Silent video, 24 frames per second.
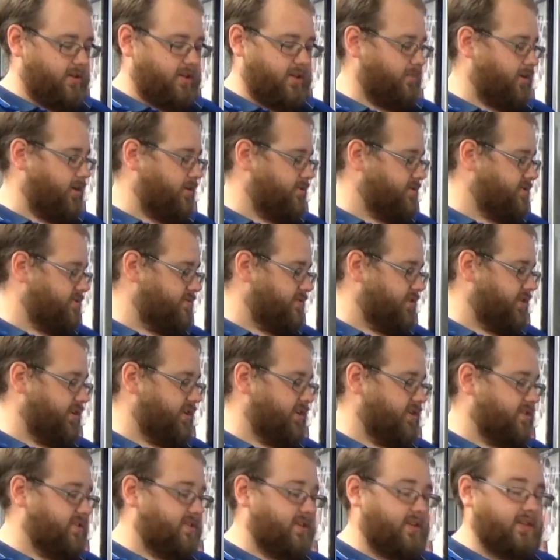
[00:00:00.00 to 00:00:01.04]
I was
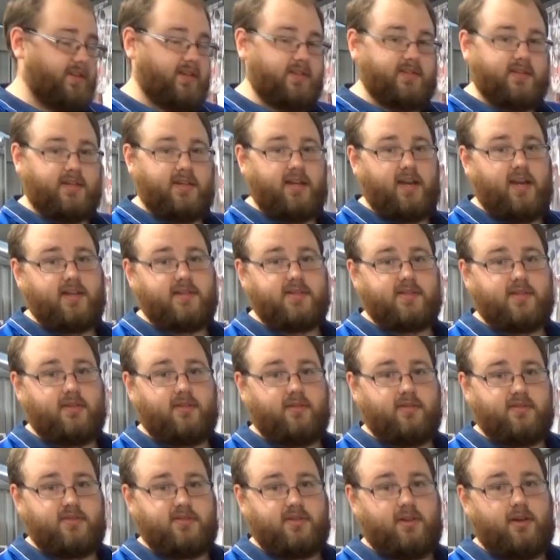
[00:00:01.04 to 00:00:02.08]
really into collecting hats a
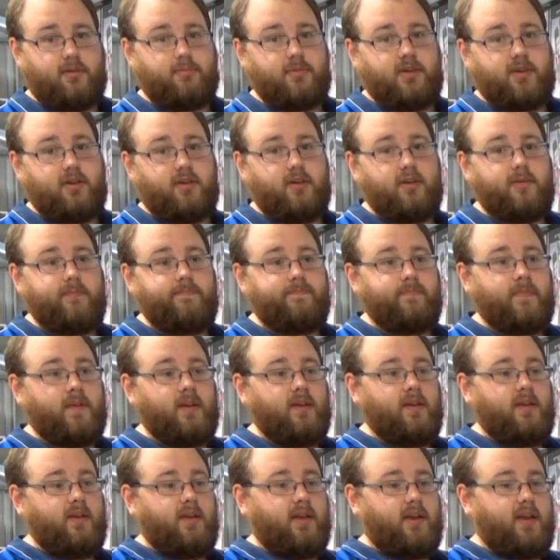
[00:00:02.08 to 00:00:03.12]
long time ago,
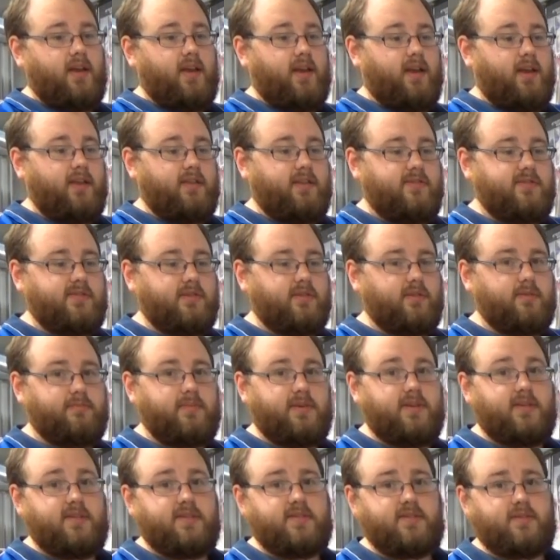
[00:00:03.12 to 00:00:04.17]
and they've sort of
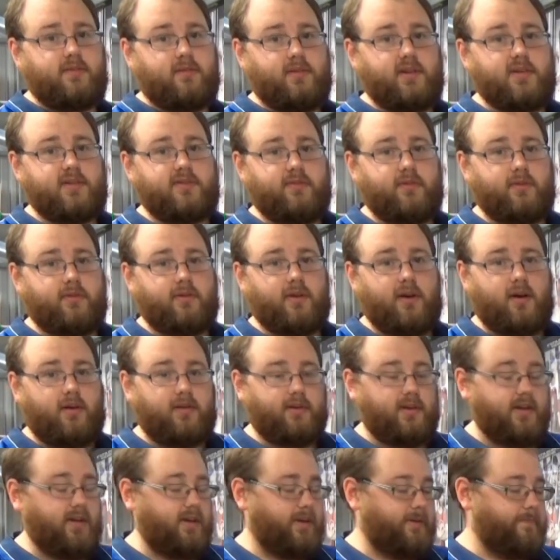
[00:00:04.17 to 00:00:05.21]
been in storage for a
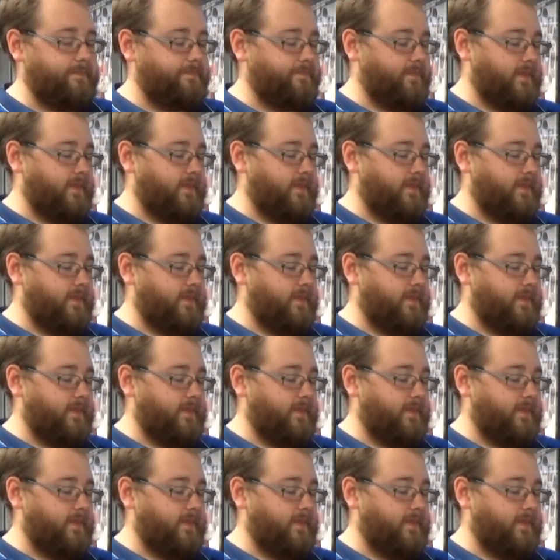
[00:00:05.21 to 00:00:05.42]
while now.